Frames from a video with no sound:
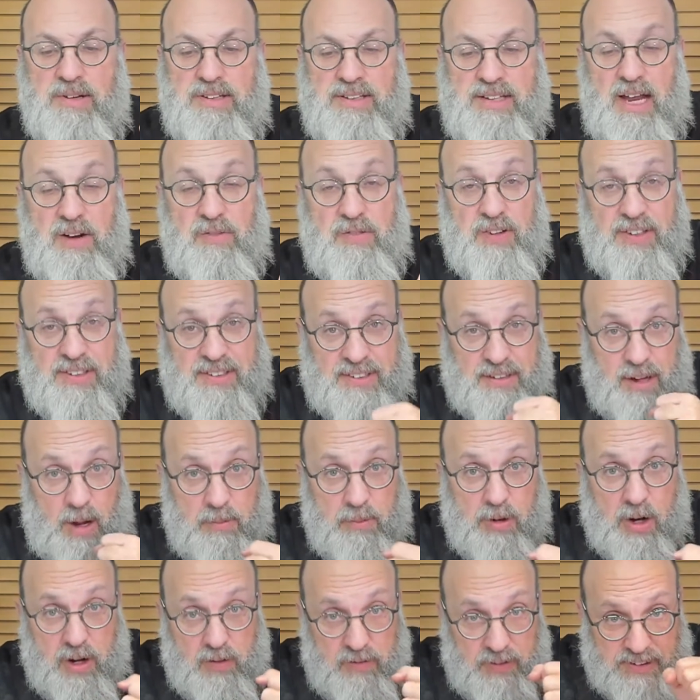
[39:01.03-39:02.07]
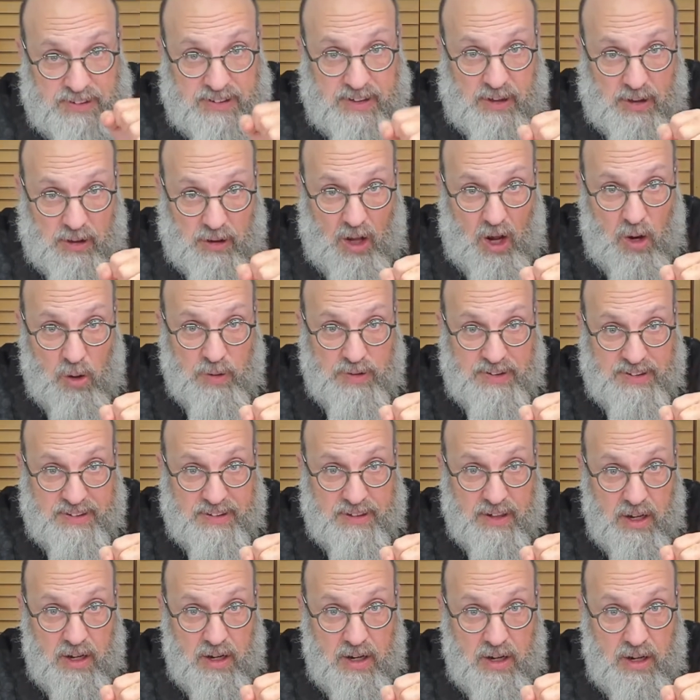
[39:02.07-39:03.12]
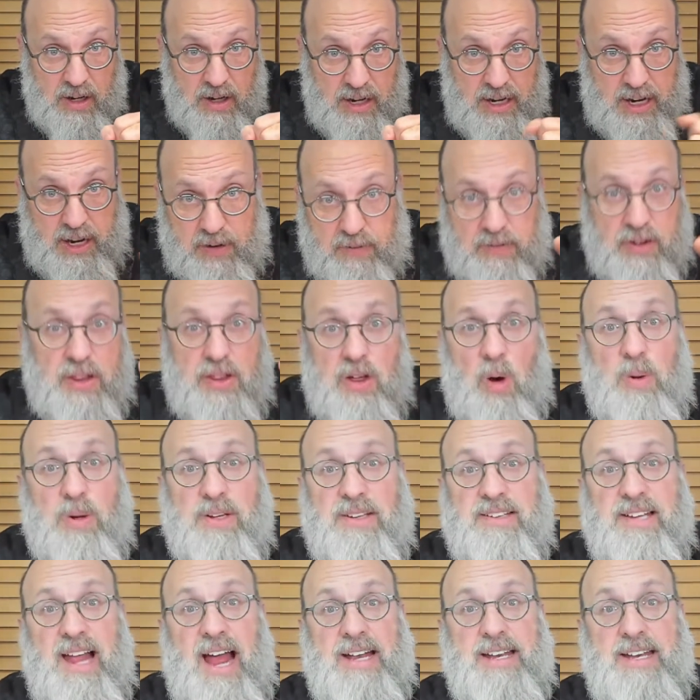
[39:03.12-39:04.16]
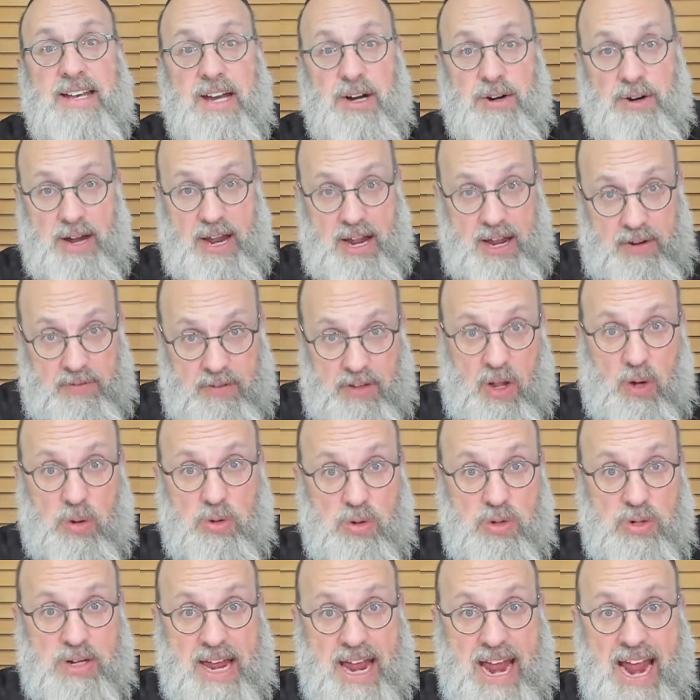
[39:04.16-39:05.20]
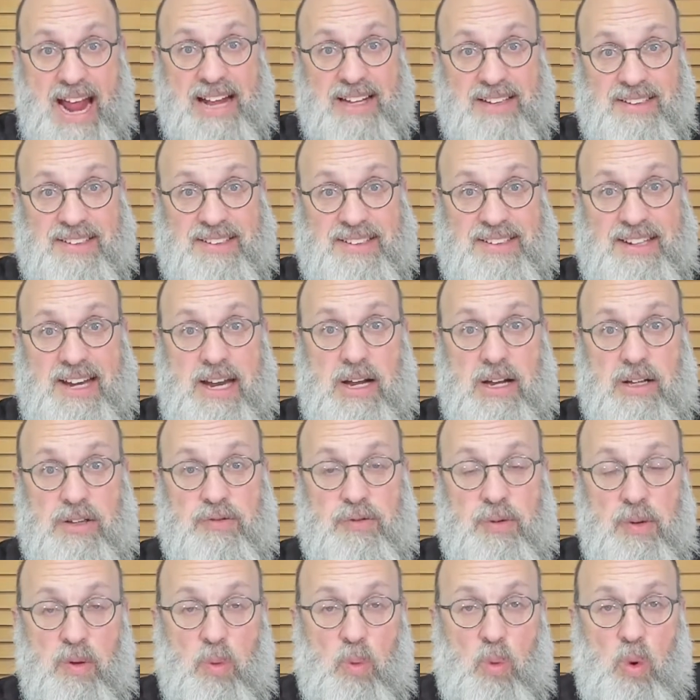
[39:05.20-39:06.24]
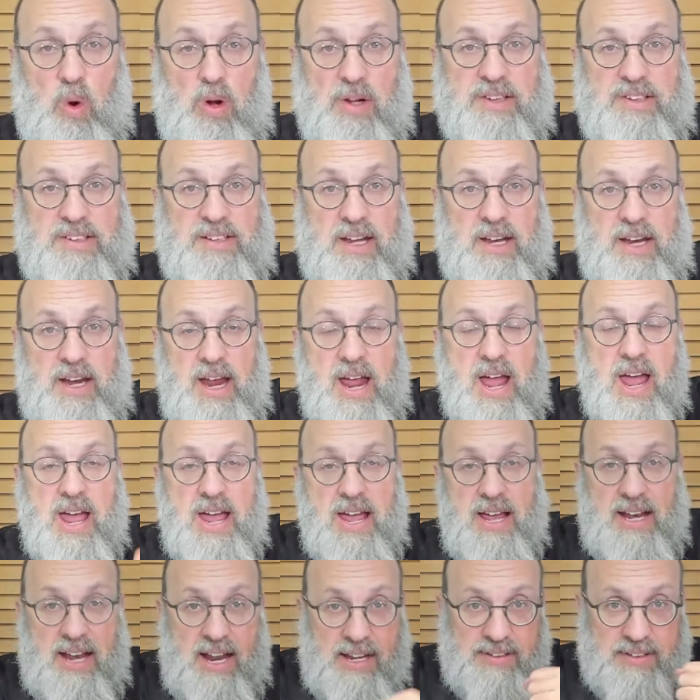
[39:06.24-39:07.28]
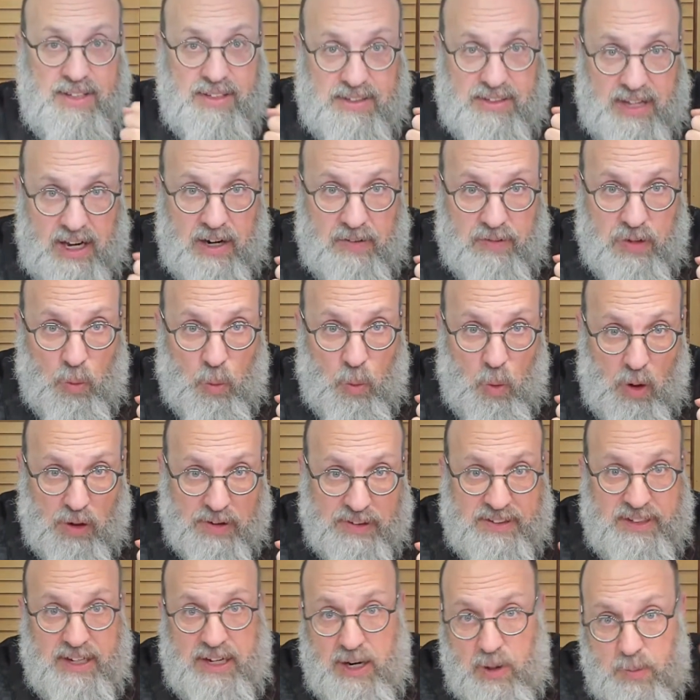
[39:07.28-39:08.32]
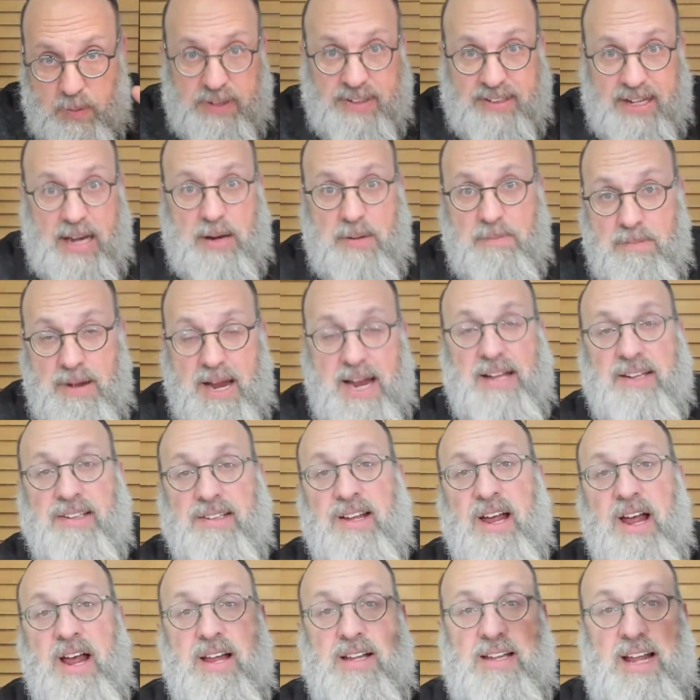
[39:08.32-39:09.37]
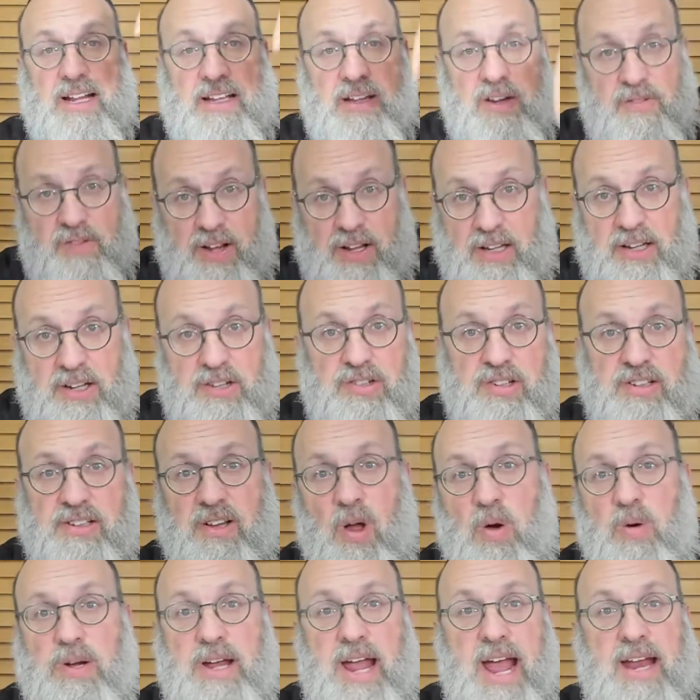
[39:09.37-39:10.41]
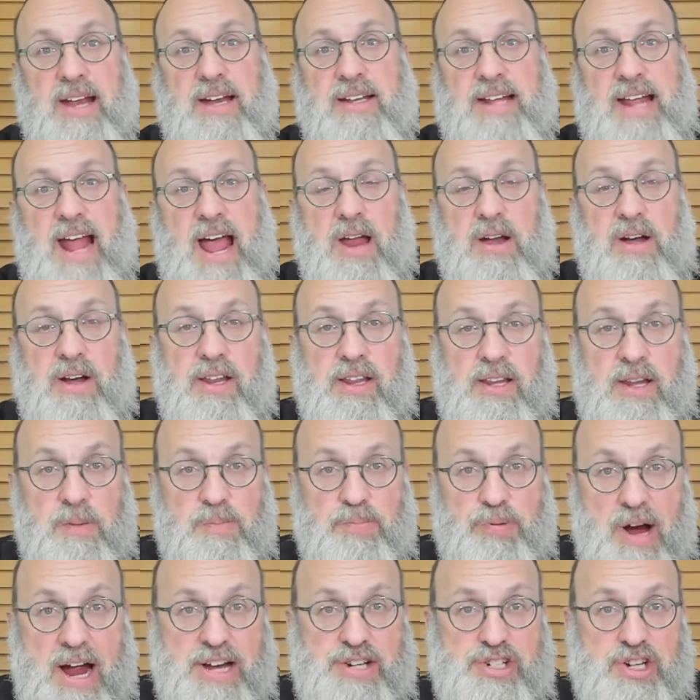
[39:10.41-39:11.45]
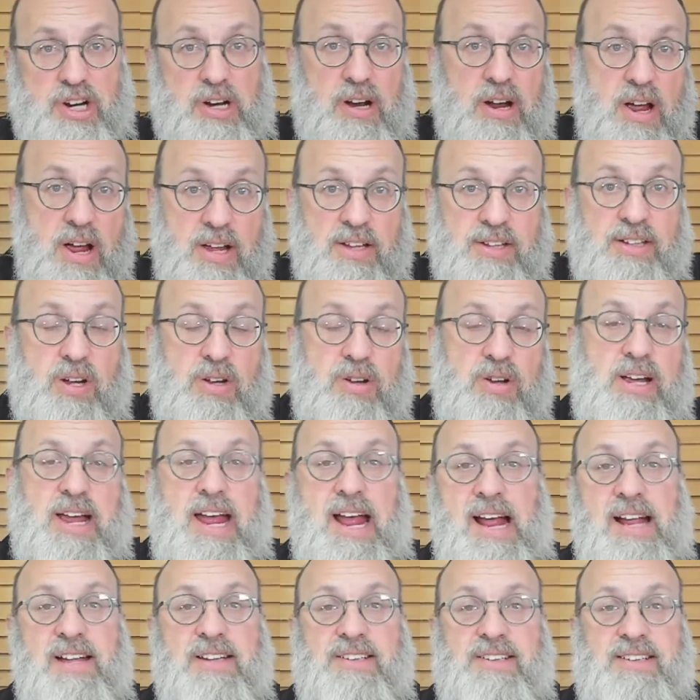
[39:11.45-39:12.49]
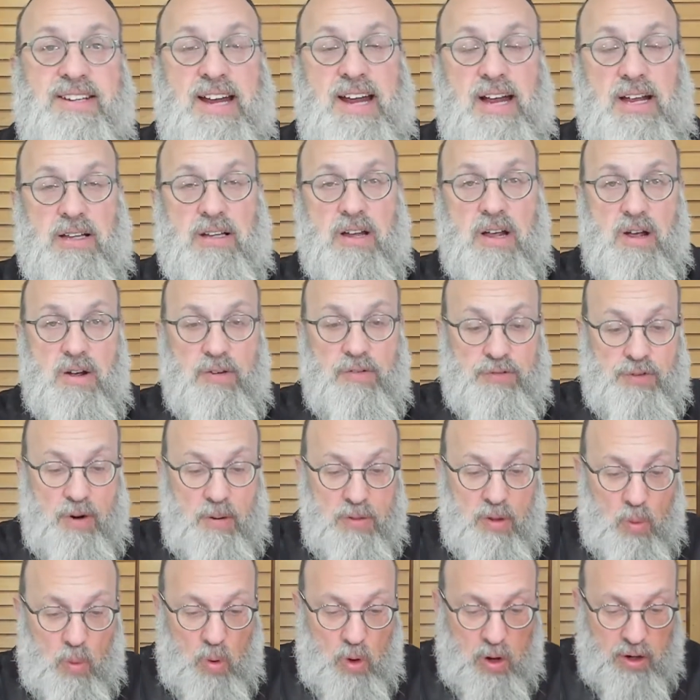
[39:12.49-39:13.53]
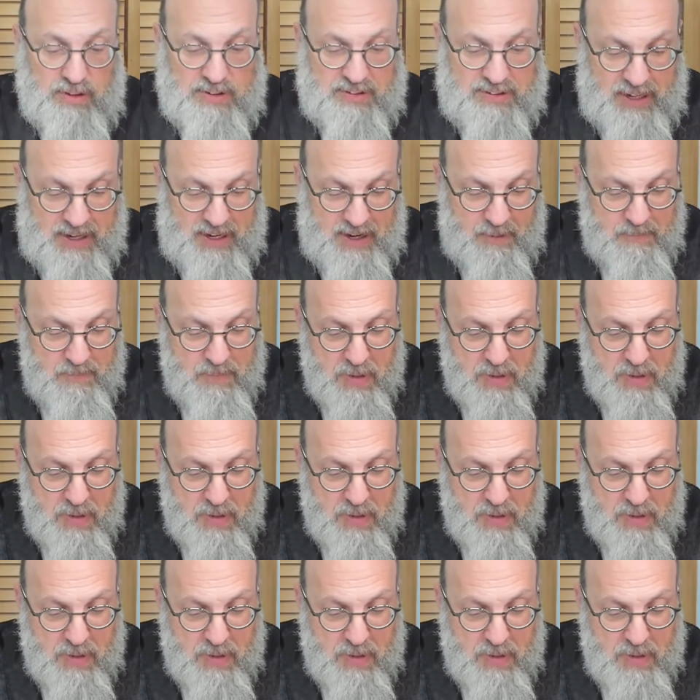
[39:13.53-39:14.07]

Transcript: said, if it's samuch, if it's close, even though it's not near it, even though you can't see it from the walled city, it has the din of the walled city. We said it means that the village is located down in a depression, so you can't see it from the walled city.